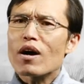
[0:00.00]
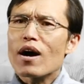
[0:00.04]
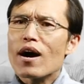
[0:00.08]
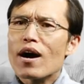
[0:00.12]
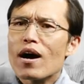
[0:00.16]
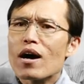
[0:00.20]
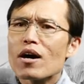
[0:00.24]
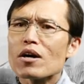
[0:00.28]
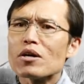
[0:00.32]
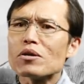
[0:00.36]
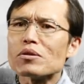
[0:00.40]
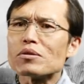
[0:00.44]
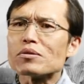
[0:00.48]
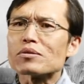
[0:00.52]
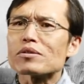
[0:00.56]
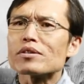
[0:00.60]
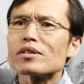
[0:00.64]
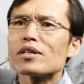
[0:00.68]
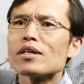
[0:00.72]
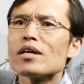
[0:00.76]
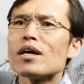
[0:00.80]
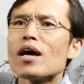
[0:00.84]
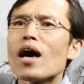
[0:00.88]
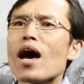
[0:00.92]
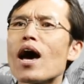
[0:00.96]
cult
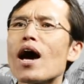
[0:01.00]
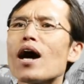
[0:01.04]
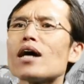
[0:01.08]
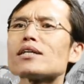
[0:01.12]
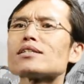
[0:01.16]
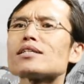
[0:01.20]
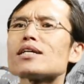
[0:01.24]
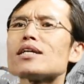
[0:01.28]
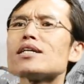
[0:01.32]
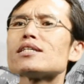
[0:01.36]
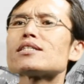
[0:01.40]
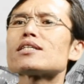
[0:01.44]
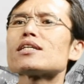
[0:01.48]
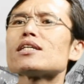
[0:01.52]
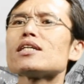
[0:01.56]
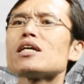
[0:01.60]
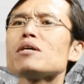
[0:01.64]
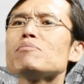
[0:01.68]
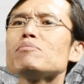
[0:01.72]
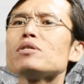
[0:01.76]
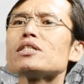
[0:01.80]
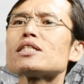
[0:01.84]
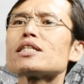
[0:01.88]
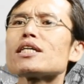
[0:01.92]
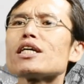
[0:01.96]
has its
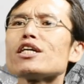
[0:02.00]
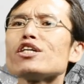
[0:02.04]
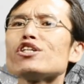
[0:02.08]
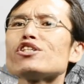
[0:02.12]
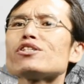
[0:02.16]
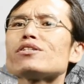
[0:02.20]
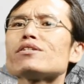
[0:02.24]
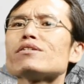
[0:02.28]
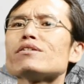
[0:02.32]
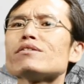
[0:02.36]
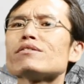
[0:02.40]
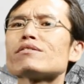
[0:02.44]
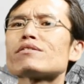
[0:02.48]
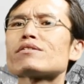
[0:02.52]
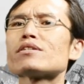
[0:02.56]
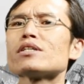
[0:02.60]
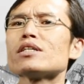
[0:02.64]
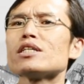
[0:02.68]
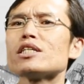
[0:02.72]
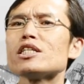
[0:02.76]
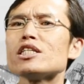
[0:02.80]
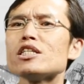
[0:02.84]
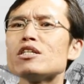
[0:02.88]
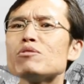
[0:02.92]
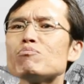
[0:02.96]
limitations
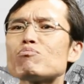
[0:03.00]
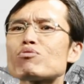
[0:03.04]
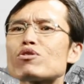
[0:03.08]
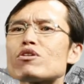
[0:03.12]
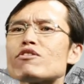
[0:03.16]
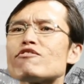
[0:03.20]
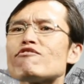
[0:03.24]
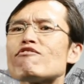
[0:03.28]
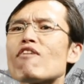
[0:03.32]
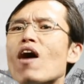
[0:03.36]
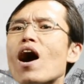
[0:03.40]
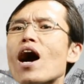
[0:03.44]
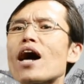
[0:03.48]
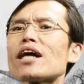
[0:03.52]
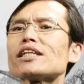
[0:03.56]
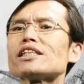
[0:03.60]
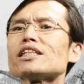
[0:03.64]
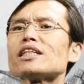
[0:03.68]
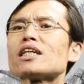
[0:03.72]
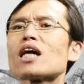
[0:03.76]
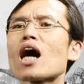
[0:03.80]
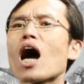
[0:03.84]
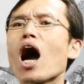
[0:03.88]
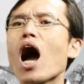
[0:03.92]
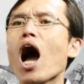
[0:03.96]
in
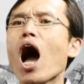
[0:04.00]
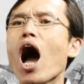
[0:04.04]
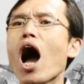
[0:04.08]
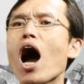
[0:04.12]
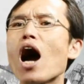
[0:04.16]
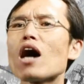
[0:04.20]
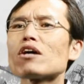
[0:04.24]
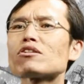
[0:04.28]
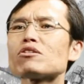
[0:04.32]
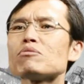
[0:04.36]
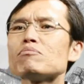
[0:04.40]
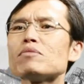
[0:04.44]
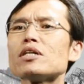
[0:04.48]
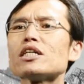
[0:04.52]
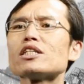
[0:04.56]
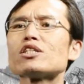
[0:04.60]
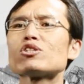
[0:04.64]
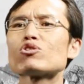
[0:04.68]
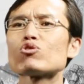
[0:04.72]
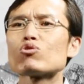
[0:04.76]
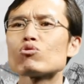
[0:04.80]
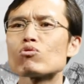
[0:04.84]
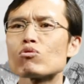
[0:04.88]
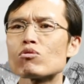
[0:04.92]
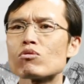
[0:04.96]
providing ultimate
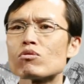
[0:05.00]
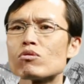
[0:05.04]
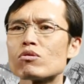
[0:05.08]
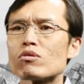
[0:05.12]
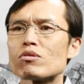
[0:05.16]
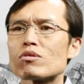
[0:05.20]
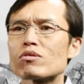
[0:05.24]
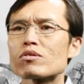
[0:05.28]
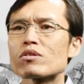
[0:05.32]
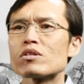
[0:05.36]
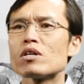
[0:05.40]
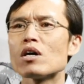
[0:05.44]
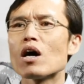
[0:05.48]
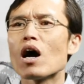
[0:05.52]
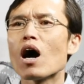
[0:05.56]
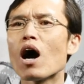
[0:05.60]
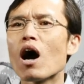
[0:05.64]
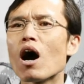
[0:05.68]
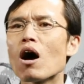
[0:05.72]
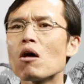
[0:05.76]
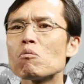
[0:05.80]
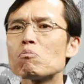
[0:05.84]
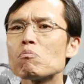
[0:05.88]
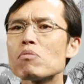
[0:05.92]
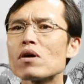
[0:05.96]
source
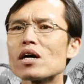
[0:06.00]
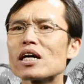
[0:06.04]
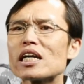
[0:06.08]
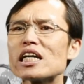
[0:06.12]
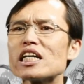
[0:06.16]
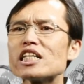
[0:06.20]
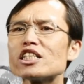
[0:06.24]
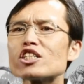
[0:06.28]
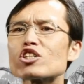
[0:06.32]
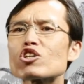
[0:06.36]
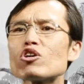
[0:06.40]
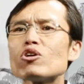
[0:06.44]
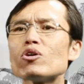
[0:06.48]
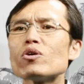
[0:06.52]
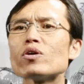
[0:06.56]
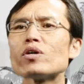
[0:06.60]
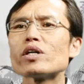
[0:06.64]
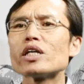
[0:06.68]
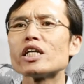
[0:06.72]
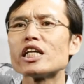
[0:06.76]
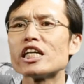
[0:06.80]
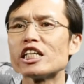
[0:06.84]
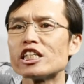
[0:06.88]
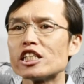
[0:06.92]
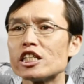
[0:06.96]
of
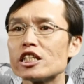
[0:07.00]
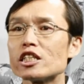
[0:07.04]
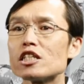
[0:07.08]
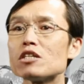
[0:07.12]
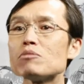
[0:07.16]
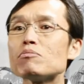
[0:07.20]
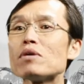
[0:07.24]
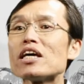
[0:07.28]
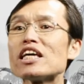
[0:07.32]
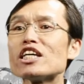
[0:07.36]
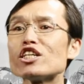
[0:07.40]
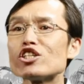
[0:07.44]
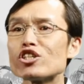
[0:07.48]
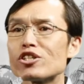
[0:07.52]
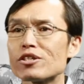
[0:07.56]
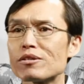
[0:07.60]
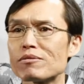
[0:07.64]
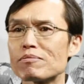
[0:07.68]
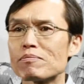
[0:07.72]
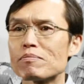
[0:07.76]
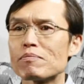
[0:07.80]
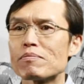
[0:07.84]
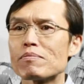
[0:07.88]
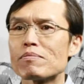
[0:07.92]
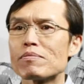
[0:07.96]
political legitimation.
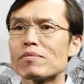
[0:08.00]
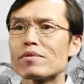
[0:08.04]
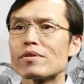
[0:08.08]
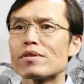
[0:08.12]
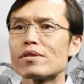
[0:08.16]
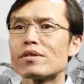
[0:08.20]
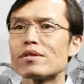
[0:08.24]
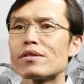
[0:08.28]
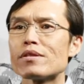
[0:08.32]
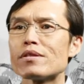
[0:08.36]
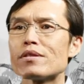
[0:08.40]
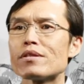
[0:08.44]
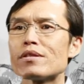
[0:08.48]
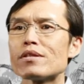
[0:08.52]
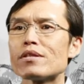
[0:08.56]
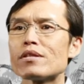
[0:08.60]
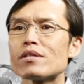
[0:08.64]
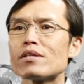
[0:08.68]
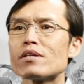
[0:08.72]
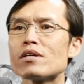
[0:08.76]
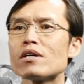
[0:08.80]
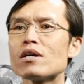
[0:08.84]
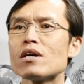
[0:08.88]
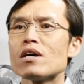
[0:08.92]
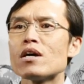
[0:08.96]

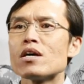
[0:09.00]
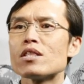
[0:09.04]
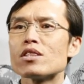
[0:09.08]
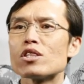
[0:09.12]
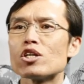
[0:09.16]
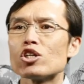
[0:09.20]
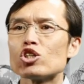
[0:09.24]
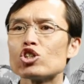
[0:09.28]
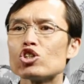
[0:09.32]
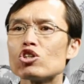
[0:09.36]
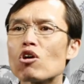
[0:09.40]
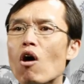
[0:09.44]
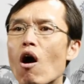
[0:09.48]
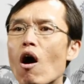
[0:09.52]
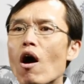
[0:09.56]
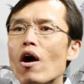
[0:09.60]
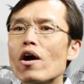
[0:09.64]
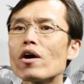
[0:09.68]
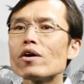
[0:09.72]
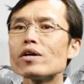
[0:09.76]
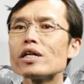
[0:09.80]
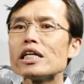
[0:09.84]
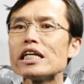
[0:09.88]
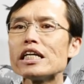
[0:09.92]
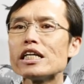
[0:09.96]
The
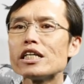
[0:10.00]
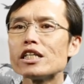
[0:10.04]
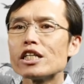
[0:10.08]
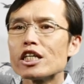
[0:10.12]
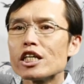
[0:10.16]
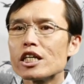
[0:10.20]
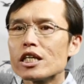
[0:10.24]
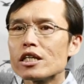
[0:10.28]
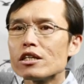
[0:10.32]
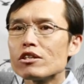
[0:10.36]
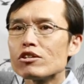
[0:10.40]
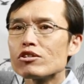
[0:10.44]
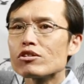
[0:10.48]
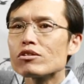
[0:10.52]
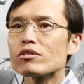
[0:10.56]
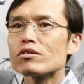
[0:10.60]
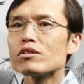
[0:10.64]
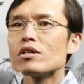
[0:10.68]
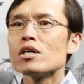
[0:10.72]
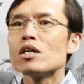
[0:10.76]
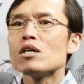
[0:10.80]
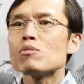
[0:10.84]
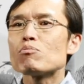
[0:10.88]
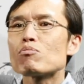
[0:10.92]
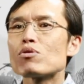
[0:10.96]
royal
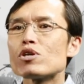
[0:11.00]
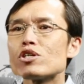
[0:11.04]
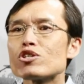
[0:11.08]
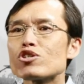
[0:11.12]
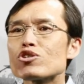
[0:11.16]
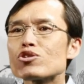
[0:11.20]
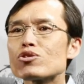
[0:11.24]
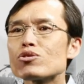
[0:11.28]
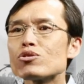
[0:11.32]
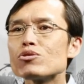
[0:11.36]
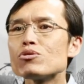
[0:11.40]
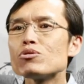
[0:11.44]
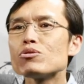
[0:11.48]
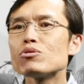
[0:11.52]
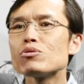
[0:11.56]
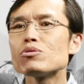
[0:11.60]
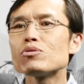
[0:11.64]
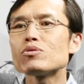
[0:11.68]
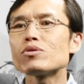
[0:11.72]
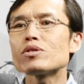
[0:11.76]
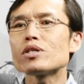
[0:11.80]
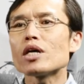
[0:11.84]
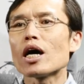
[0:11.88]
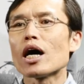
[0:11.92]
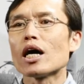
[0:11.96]
lineage
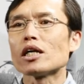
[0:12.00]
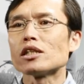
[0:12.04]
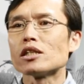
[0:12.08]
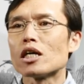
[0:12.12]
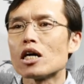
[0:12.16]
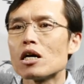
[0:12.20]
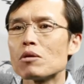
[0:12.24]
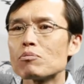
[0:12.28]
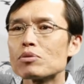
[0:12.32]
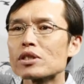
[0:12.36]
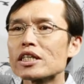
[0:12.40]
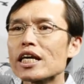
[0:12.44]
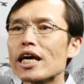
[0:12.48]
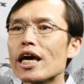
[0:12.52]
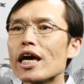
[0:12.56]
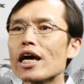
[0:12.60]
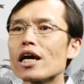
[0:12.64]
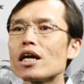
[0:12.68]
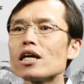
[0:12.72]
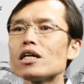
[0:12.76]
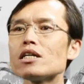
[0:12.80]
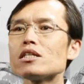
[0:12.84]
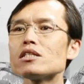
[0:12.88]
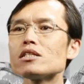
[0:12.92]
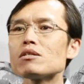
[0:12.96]
pursued and
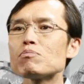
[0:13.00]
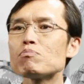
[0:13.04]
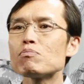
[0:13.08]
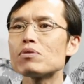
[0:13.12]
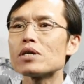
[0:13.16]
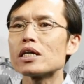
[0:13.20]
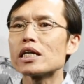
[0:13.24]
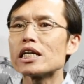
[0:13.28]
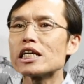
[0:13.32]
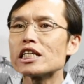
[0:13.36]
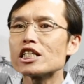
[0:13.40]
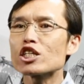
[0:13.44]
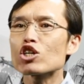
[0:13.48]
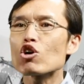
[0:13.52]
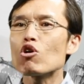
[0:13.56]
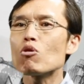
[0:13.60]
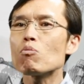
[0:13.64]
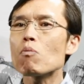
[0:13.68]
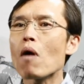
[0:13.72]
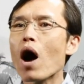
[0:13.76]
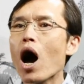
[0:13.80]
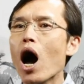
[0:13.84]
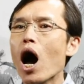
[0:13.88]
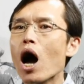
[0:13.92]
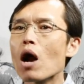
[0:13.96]
obtained political
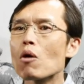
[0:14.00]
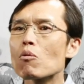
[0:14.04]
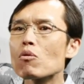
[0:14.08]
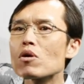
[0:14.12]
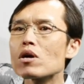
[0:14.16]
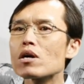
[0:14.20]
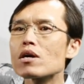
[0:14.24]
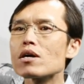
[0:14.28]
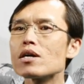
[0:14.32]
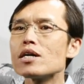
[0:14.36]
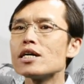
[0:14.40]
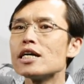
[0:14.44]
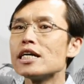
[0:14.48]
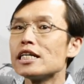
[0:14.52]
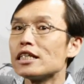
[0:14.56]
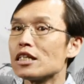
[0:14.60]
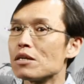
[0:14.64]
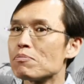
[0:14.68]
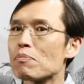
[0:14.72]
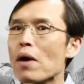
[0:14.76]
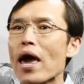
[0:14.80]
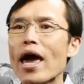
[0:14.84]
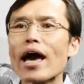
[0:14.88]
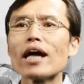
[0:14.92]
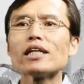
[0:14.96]
power
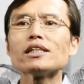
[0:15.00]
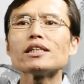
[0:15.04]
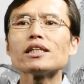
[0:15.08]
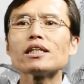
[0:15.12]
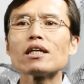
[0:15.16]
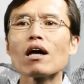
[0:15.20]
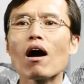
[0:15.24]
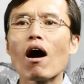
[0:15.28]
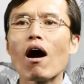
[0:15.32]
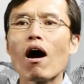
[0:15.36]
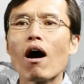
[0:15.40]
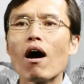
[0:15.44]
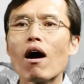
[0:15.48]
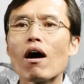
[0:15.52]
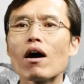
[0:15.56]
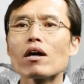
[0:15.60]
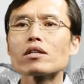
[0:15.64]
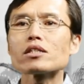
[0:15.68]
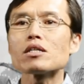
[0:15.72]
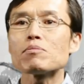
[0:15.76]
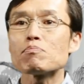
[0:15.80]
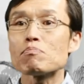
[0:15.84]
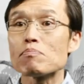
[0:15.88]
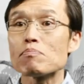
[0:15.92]
depending on the